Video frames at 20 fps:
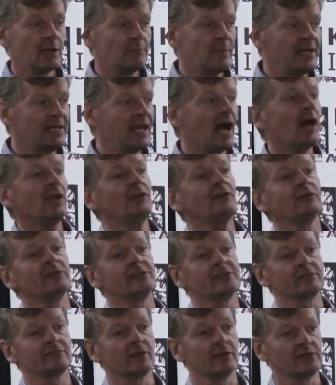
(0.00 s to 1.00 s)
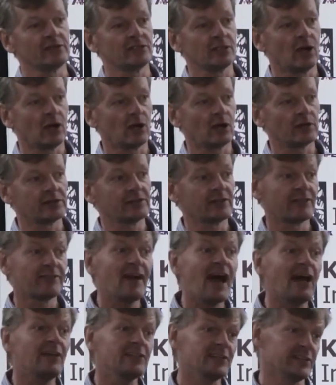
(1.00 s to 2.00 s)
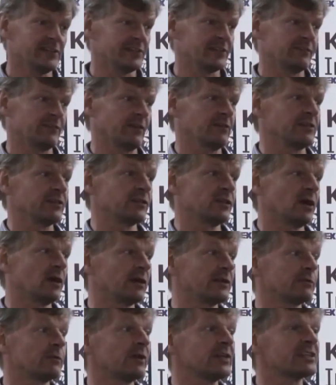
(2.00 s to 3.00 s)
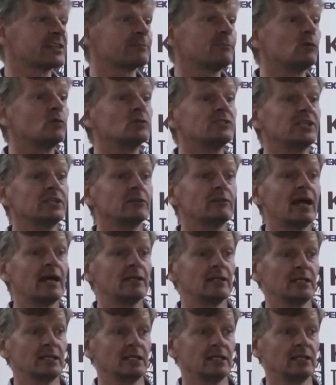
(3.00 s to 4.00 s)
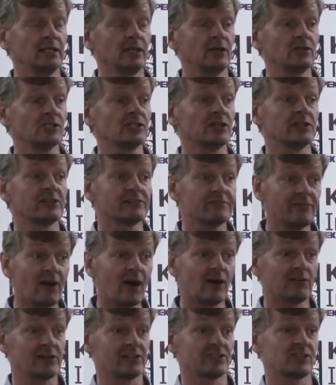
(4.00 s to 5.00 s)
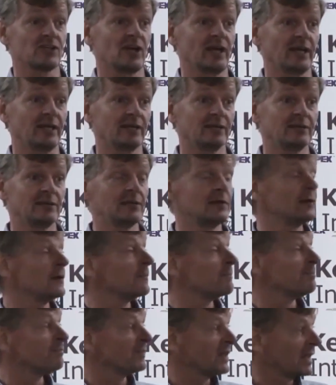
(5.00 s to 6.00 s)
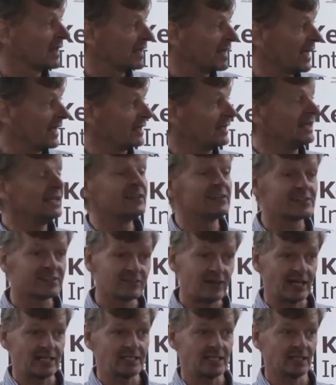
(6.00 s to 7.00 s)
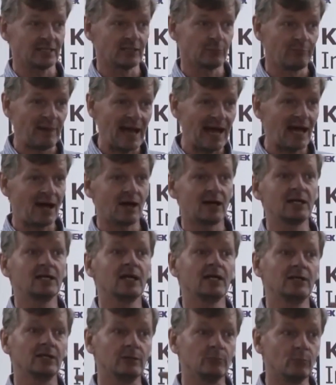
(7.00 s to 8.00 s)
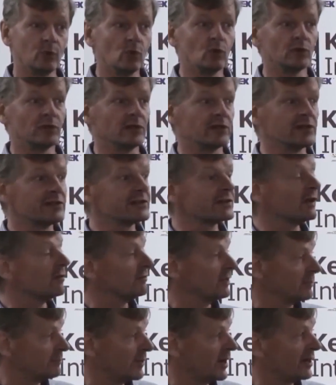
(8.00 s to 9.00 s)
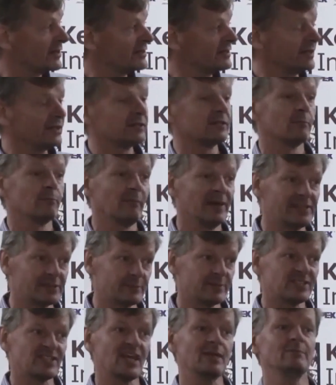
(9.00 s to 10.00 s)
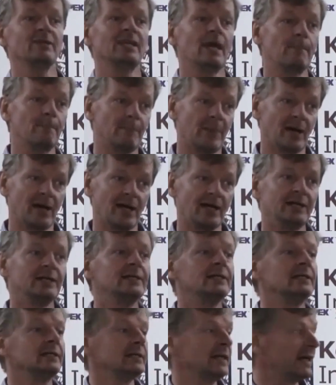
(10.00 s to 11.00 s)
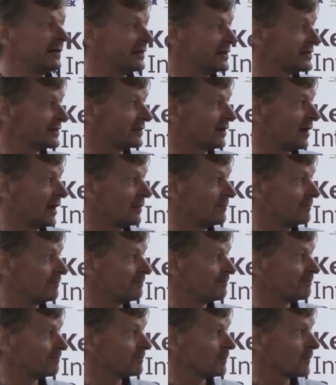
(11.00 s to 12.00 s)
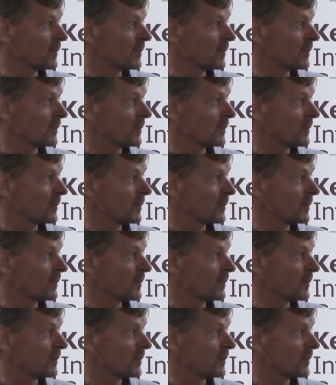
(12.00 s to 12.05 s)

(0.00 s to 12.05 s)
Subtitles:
And many hundreds of those jars, thousands of those jars, were exported around the Indian Ocean as far as China. Again, illustrating the power and the importance of the Abbasid Mesopotamian Empire at this time.